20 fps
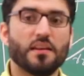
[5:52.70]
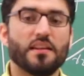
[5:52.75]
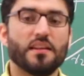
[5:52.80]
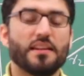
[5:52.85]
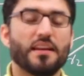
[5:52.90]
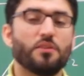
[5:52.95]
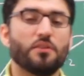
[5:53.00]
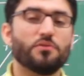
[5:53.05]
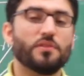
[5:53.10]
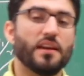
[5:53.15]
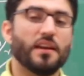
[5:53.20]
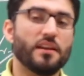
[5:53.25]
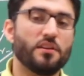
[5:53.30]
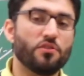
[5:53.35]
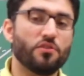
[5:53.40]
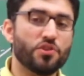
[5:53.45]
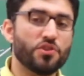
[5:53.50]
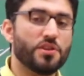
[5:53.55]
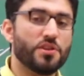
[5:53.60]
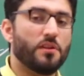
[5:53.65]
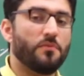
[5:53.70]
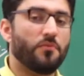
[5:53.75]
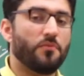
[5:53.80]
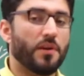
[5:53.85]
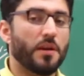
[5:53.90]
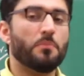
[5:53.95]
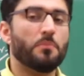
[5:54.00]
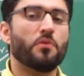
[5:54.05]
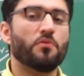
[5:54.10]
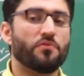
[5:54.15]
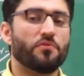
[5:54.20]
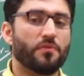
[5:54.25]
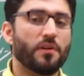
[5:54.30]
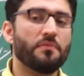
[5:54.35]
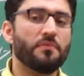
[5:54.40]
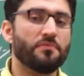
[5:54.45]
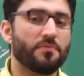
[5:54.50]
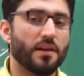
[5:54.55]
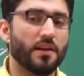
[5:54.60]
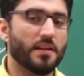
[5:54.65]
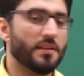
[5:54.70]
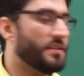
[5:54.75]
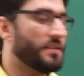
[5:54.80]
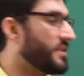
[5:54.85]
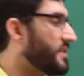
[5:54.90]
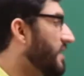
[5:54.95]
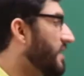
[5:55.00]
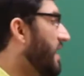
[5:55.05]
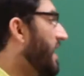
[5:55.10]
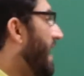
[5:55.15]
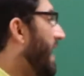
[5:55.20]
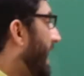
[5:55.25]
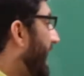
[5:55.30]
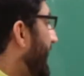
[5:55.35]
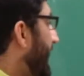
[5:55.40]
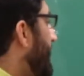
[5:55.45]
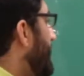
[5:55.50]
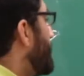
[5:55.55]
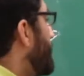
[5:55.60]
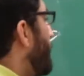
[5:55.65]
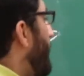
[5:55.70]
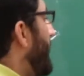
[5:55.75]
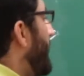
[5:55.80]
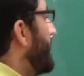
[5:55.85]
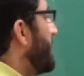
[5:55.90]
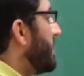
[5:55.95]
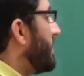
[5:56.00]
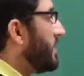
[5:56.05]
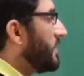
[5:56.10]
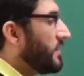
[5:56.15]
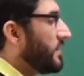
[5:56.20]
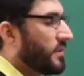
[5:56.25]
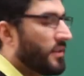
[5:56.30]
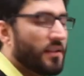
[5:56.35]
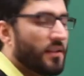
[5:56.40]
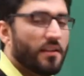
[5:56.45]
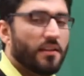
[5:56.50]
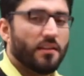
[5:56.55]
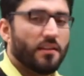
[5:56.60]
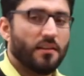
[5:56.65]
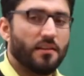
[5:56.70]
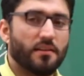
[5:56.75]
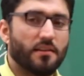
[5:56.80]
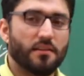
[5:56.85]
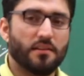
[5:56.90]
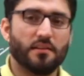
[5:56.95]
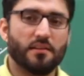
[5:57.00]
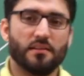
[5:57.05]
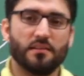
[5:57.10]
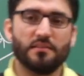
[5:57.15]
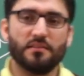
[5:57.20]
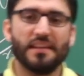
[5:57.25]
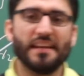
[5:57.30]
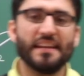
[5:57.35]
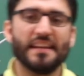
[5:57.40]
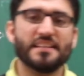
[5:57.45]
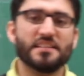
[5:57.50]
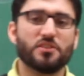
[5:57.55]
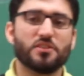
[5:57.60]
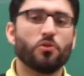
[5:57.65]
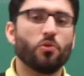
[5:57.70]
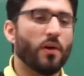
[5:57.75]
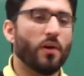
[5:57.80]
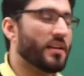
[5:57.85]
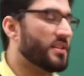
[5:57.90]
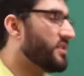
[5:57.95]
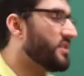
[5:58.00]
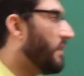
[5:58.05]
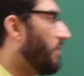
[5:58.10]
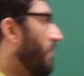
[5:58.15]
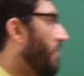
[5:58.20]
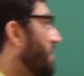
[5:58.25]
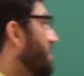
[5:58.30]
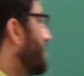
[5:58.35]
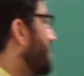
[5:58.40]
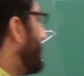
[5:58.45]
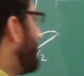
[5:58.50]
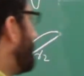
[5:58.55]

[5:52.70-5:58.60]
Now the inertial frame of reference is when there is no acceleration.